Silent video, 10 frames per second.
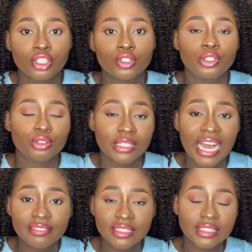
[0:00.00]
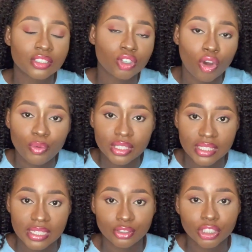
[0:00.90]
So you should have these things all
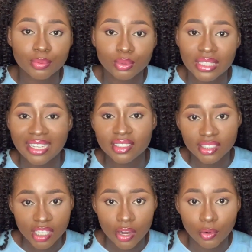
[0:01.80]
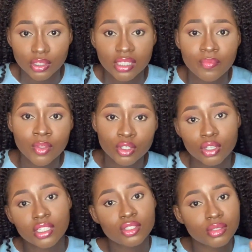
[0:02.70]
written down. Just put down scenarios. So
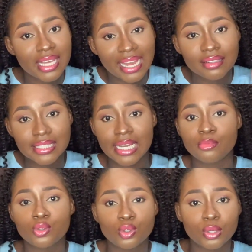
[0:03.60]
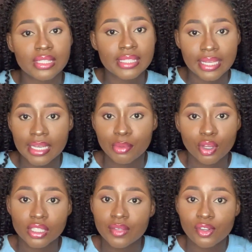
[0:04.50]
you need to take out time to think,
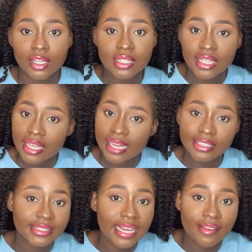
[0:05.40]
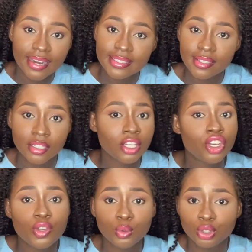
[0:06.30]
because if you don't think and you start writing,
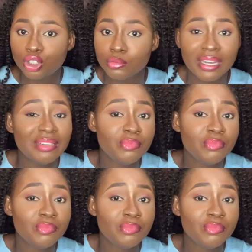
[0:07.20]
you might